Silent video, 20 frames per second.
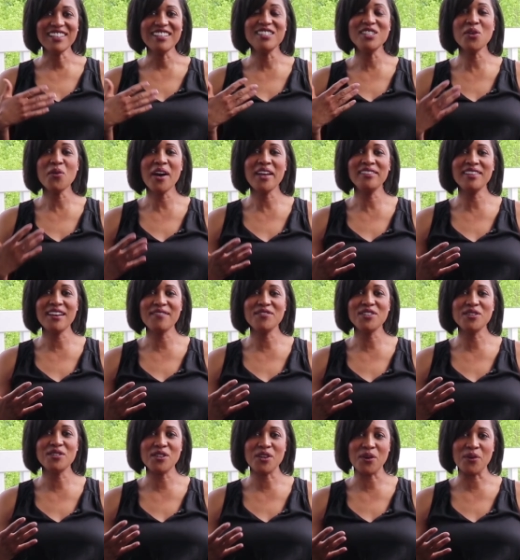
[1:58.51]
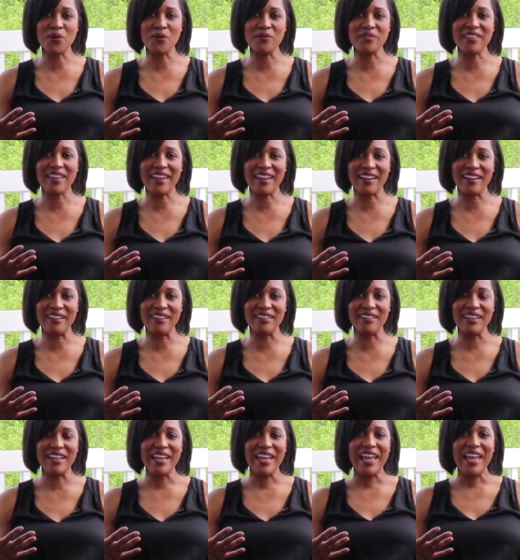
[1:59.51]
So I left a note
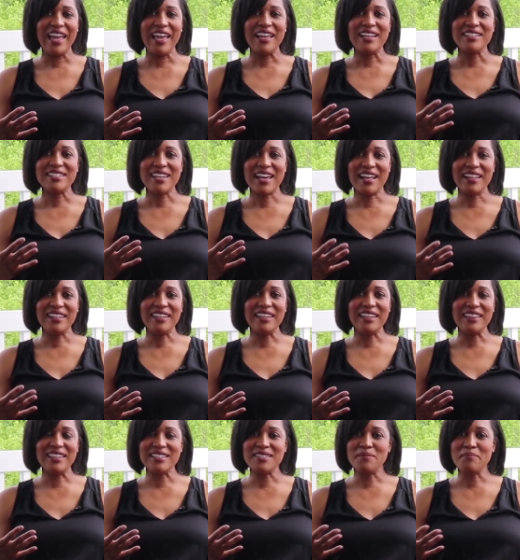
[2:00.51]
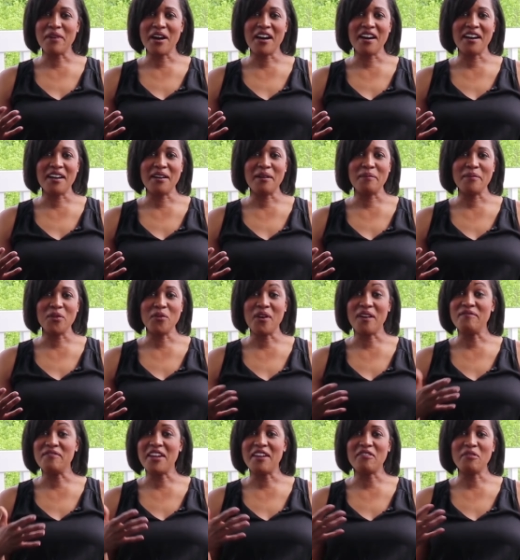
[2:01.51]
there telling this mom who
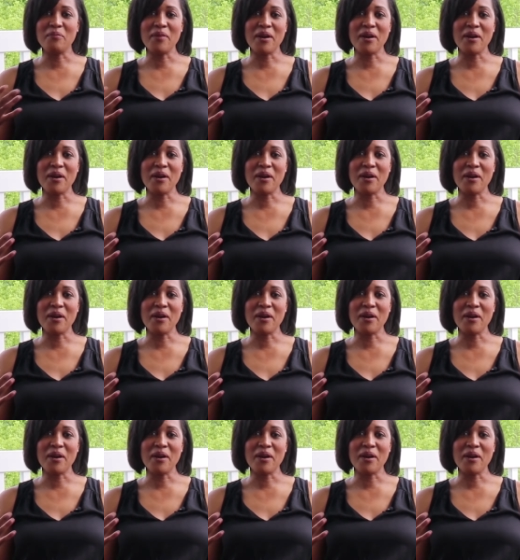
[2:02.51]
I've never